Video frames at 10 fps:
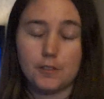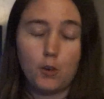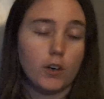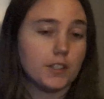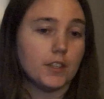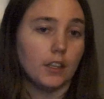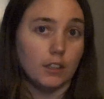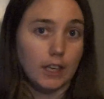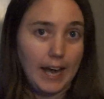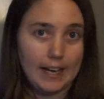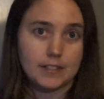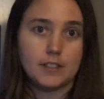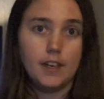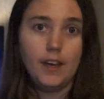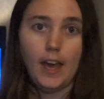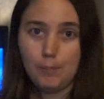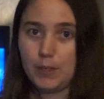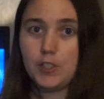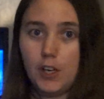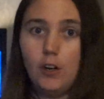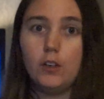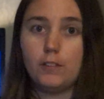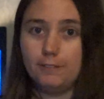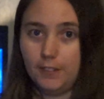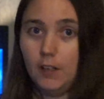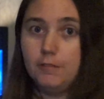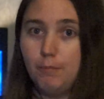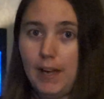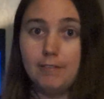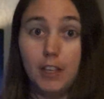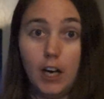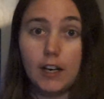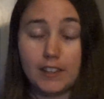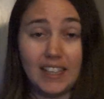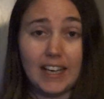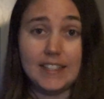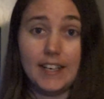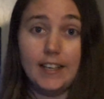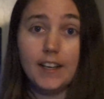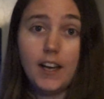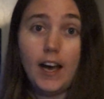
Of course, in the last episode of my vlog that I did,